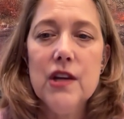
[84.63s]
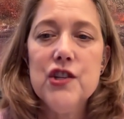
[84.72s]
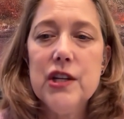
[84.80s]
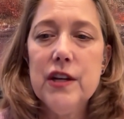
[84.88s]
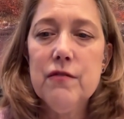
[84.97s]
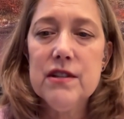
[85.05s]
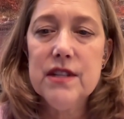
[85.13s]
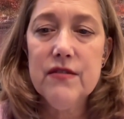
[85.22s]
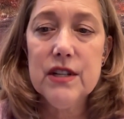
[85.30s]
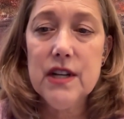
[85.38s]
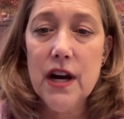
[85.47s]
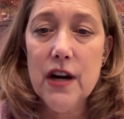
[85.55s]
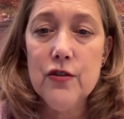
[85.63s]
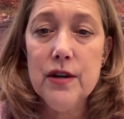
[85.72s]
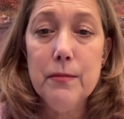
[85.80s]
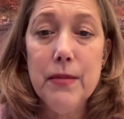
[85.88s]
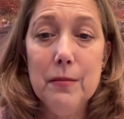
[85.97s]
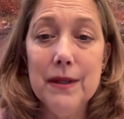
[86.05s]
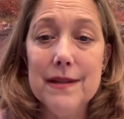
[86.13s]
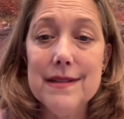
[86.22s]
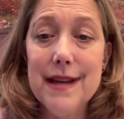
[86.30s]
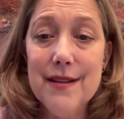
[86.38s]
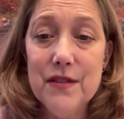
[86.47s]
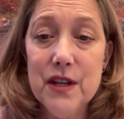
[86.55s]
She received a doctorate in public
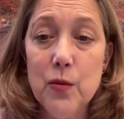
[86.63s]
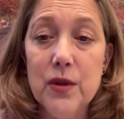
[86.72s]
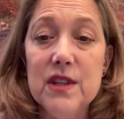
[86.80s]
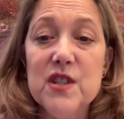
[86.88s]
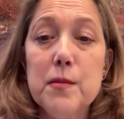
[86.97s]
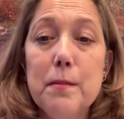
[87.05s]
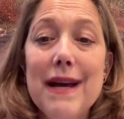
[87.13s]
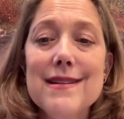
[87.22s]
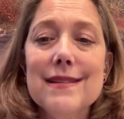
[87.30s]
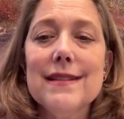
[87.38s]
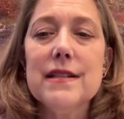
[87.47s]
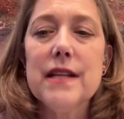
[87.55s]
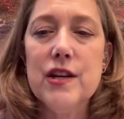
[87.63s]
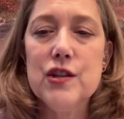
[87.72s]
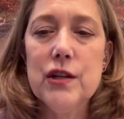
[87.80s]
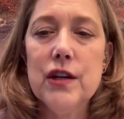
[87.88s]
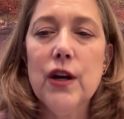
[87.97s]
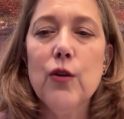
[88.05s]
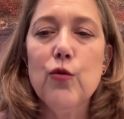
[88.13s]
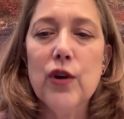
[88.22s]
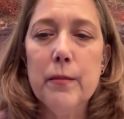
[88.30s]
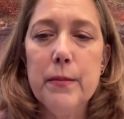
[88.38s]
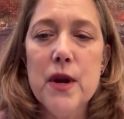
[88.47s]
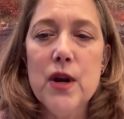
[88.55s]
safety with a specialization in
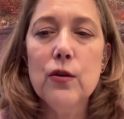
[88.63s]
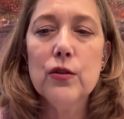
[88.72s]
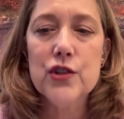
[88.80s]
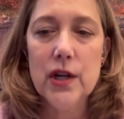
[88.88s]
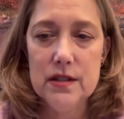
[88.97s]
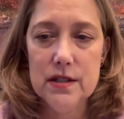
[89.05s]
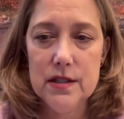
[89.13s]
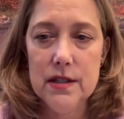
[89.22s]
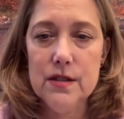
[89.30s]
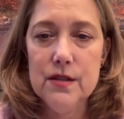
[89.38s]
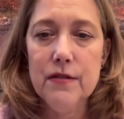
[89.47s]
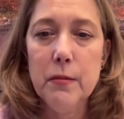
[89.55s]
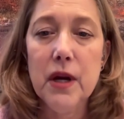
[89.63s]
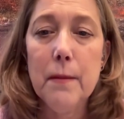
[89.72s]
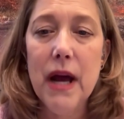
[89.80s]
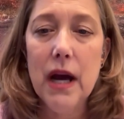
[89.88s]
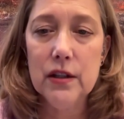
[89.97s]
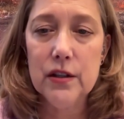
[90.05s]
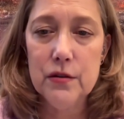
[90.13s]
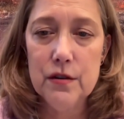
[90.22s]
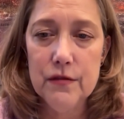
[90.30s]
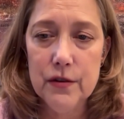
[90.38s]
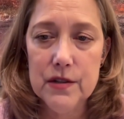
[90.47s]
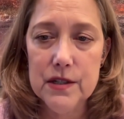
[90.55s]
criminal justice from Capella
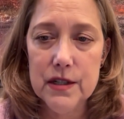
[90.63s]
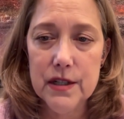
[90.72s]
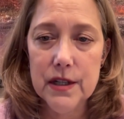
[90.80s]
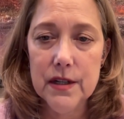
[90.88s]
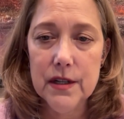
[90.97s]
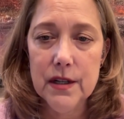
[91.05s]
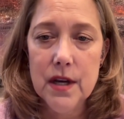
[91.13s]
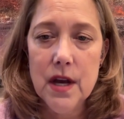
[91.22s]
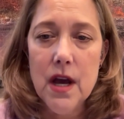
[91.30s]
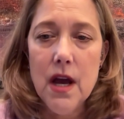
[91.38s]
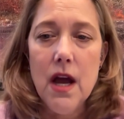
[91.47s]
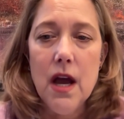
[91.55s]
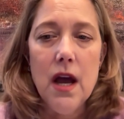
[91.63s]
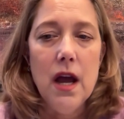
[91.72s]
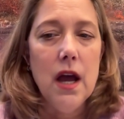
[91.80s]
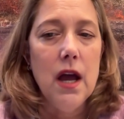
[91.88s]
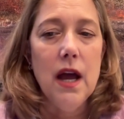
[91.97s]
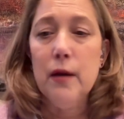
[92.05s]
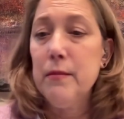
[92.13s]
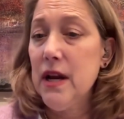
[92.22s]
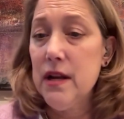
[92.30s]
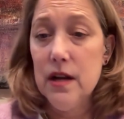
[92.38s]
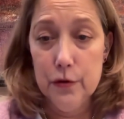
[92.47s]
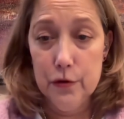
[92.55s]
University and
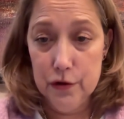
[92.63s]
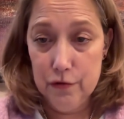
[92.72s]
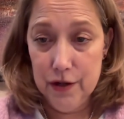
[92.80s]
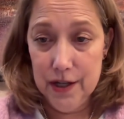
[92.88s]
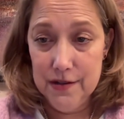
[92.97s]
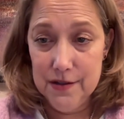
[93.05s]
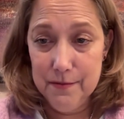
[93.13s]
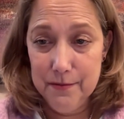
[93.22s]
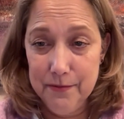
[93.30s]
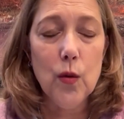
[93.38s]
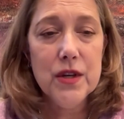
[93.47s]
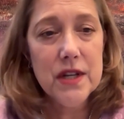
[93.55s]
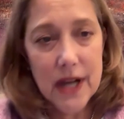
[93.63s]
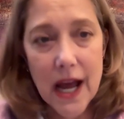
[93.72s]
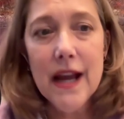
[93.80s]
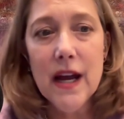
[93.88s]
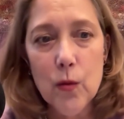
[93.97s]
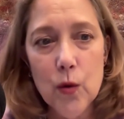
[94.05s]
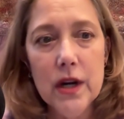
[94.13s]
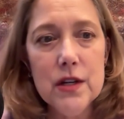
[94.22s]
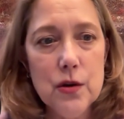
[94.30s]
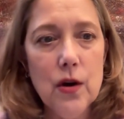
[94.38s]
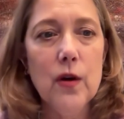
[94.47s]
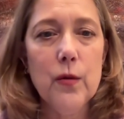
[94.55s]
many other degrees. Today, I want to
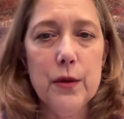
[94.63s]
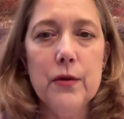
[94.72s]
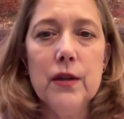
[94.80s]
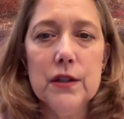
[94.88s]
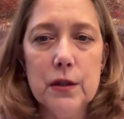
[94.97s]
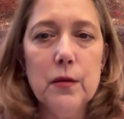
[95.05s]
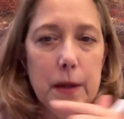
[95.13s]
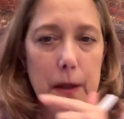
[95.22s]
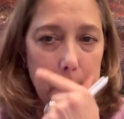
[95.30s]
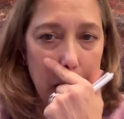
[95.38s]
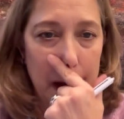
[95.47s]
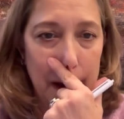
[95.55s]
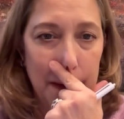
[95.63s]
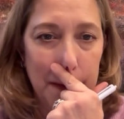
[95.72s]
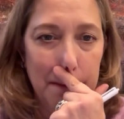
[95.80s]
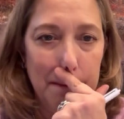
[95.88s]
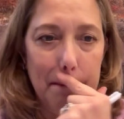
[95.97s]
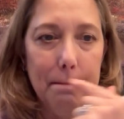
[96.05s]
talk with her a little bit about